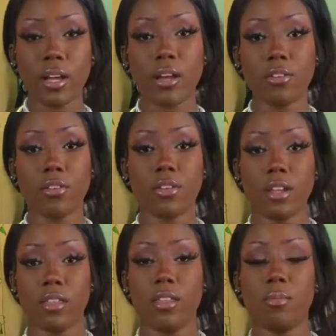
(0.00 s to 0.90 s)
underneath
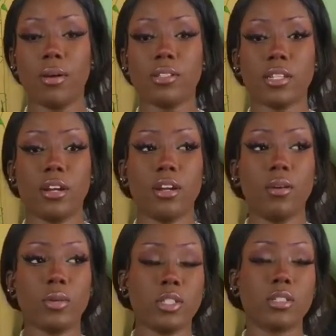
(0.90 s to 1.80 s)
the bust area, which
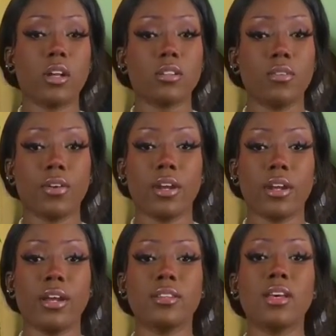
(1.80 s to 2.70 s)
is also very
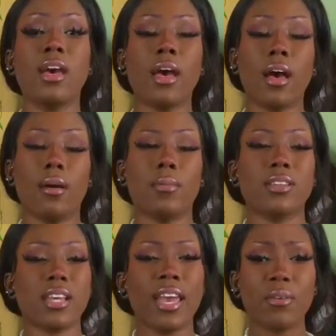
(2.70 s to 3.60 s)
nice, because I
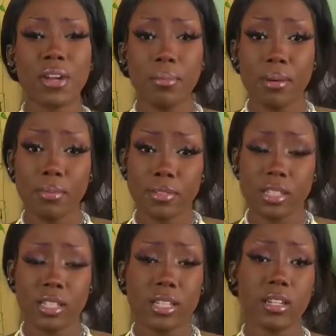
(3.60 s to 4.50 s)
hate when I buy
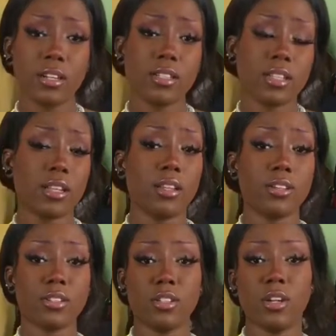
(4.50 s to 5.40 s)
bustiers and there's
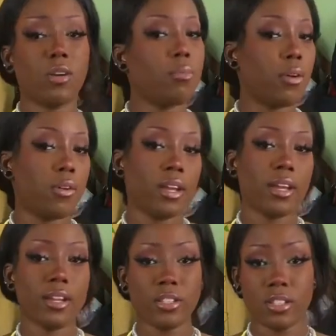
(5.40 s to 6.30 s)
no boning and it
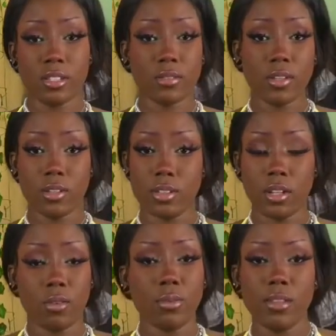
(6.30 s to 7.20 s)
just feels, you know,
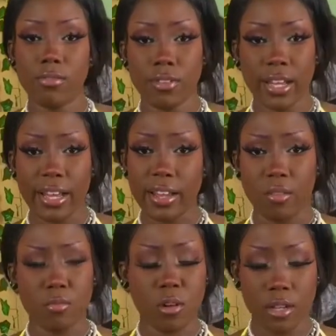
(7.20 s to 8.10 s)
really flat and
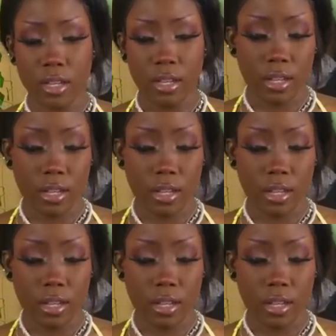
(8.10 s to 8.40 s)
wonky.